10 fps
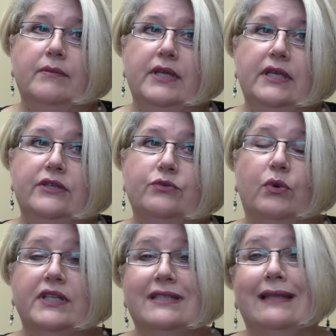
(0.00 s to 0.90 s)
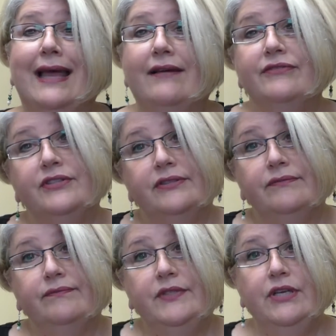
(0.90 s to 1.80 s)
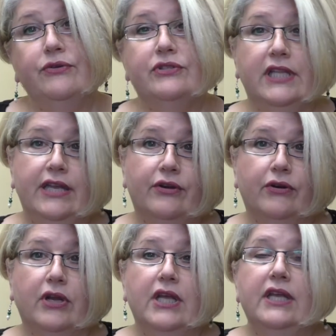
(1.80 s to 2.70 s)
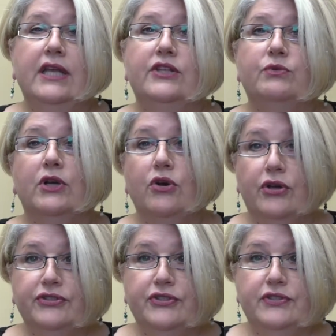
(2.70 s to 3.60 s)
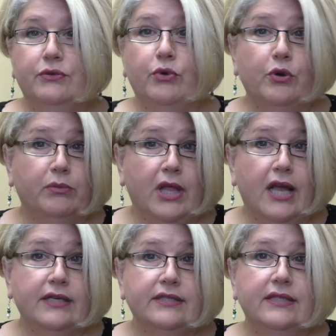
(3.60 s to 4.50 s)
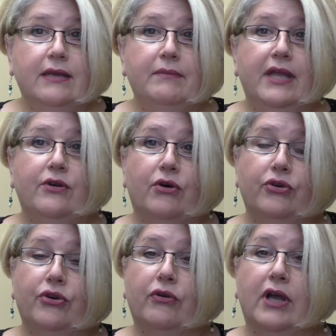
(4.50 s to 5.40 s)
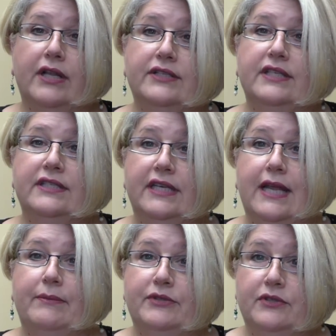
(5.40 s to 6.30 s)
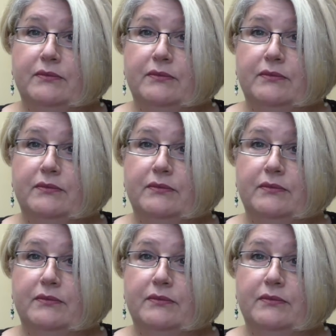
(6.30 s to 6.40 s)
is what's left years later. It's what causes the roadblocks that make our neurons and synapses